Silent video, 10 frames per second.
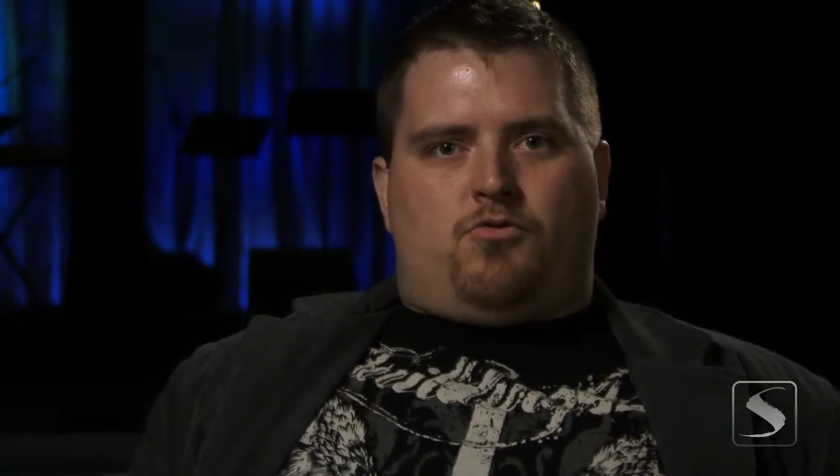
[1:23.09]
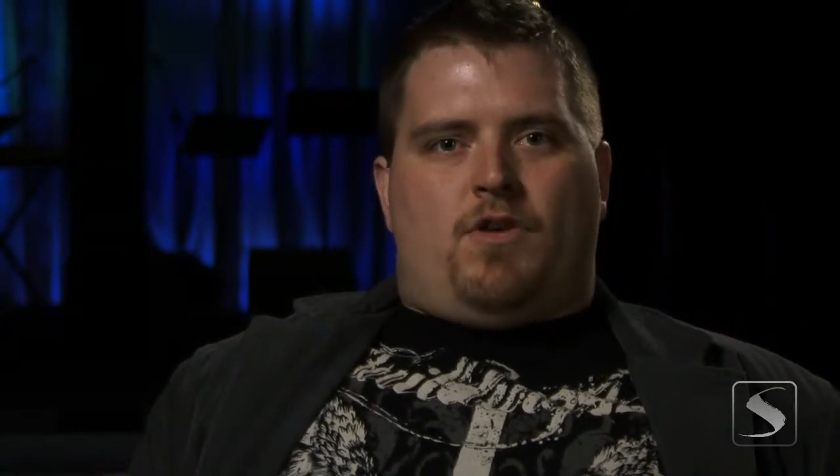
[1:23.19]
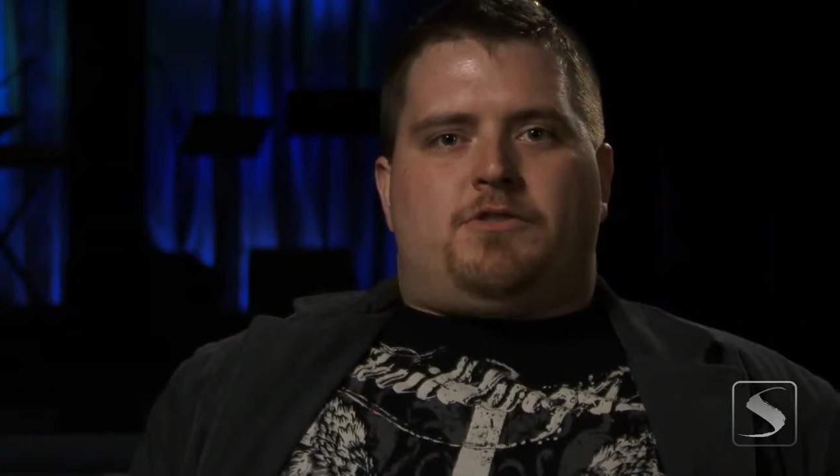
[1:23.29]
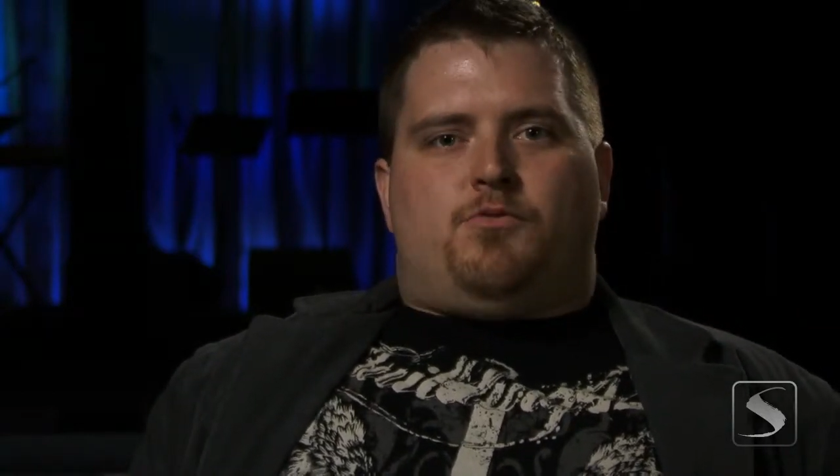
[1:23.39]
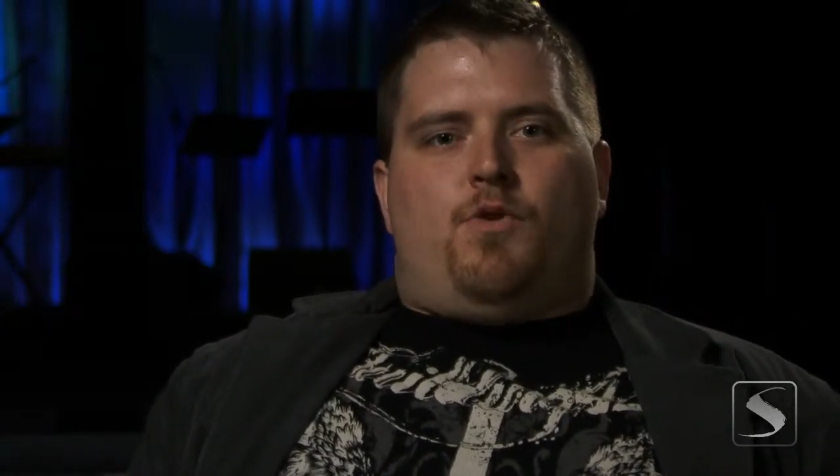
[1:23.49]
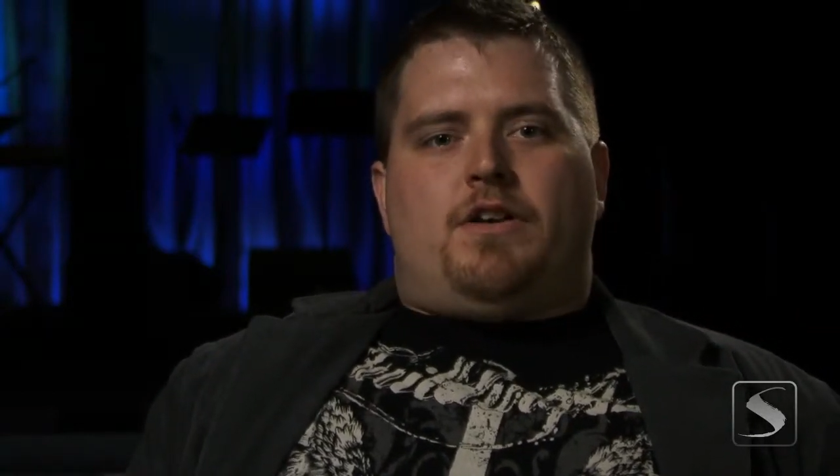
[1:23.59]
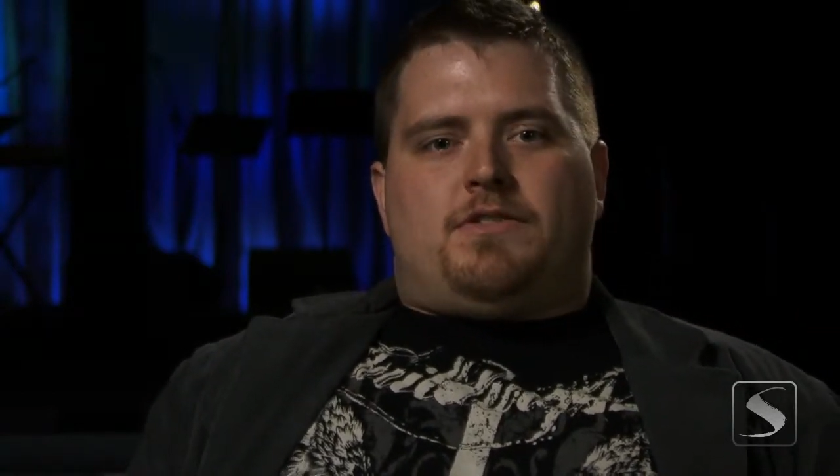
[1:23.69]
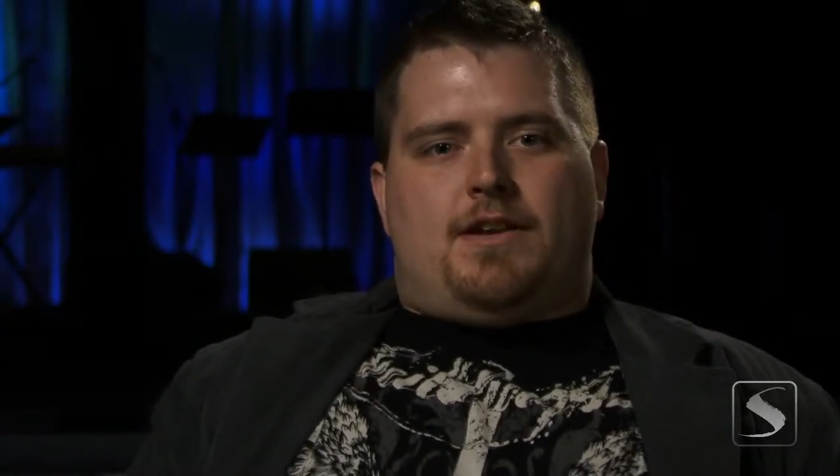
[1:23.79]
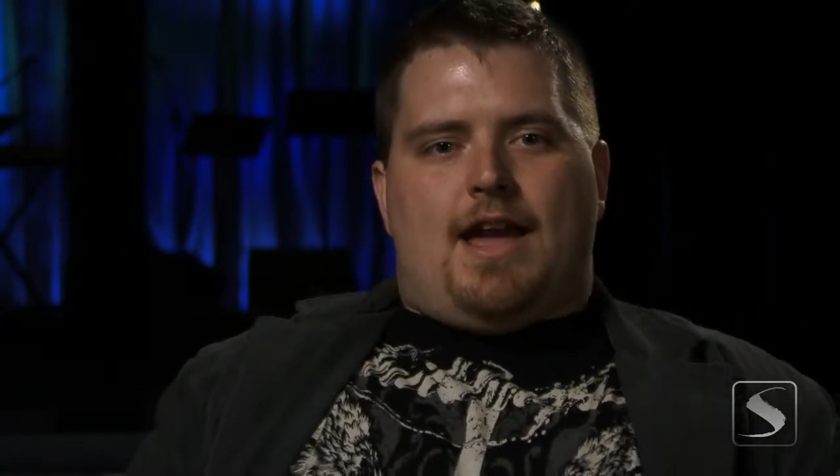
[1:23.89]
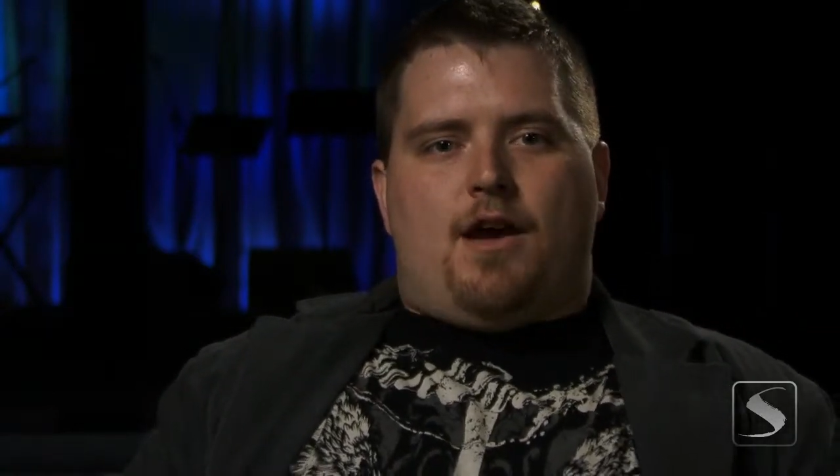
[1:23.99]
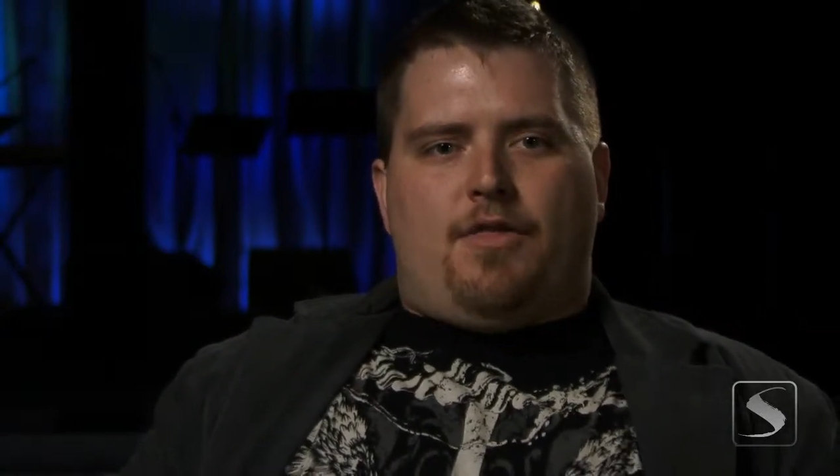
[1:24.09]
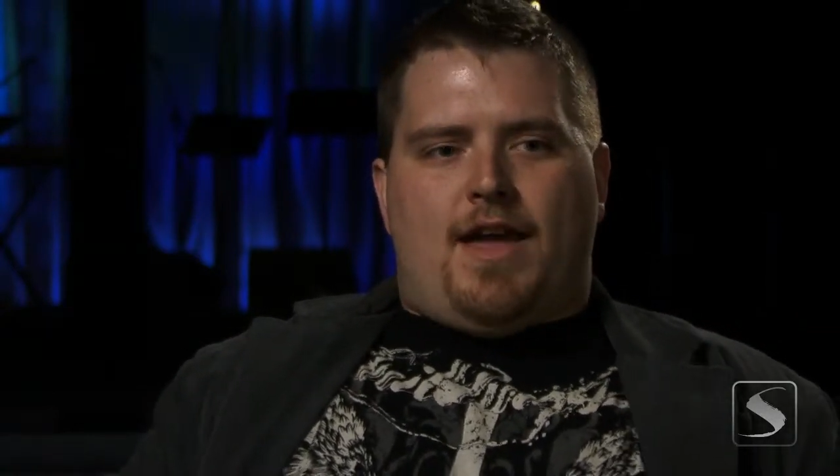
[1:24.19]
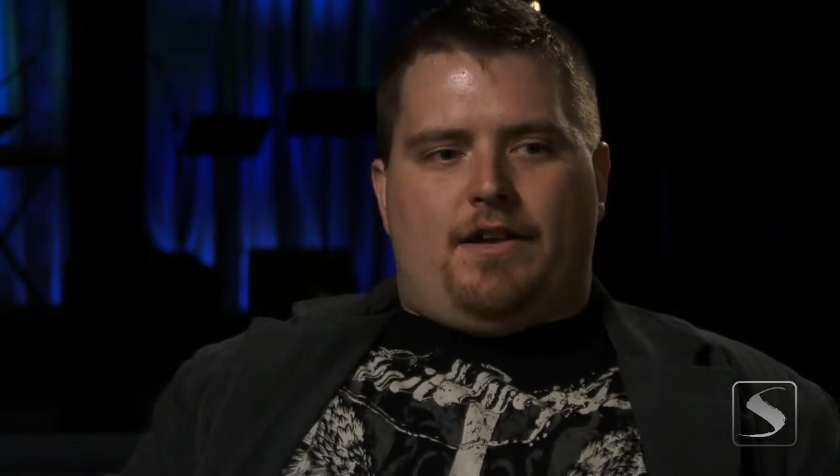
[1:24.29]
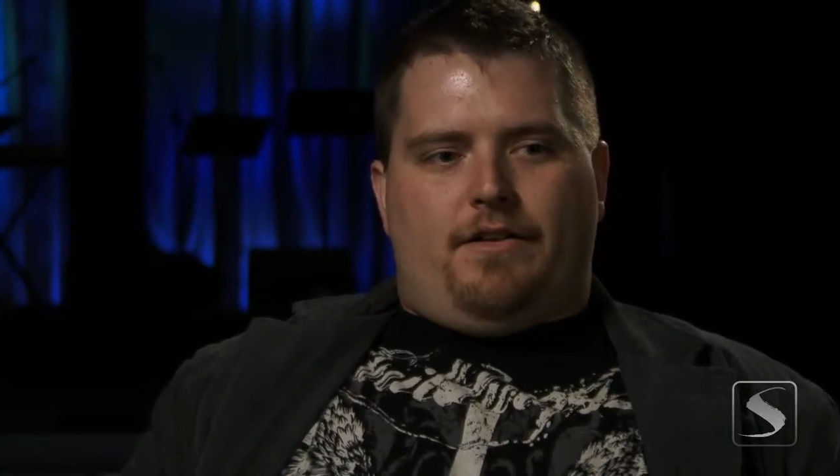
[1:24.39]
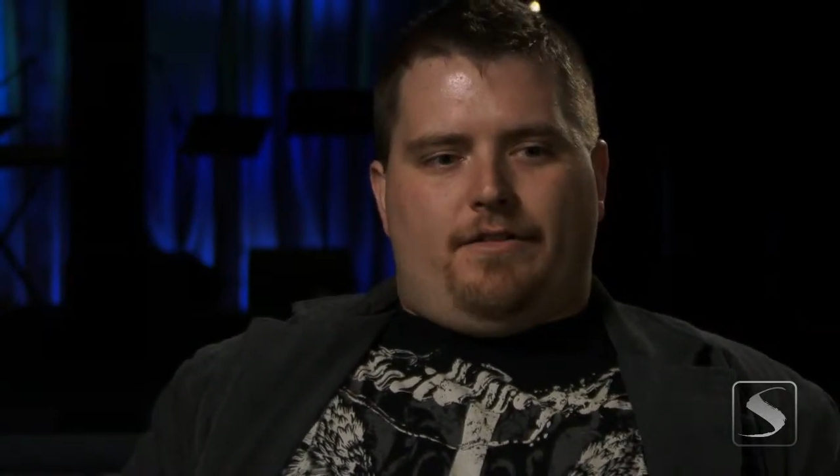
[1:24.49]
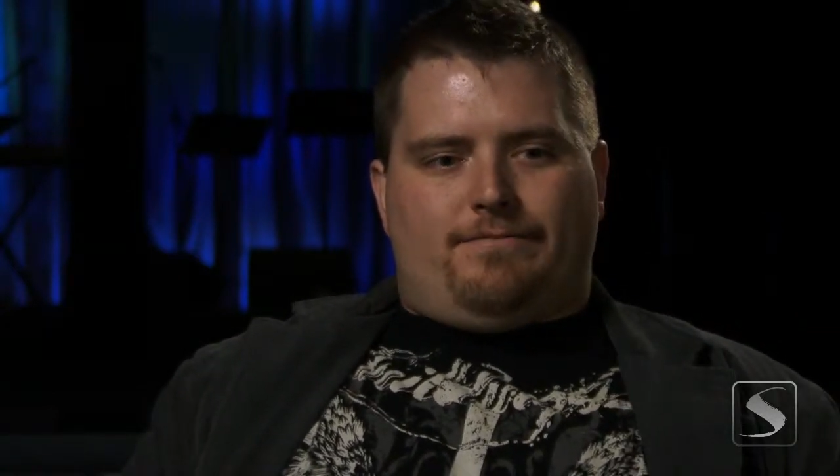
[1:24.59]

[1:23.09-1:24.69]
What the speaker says: grace was and how that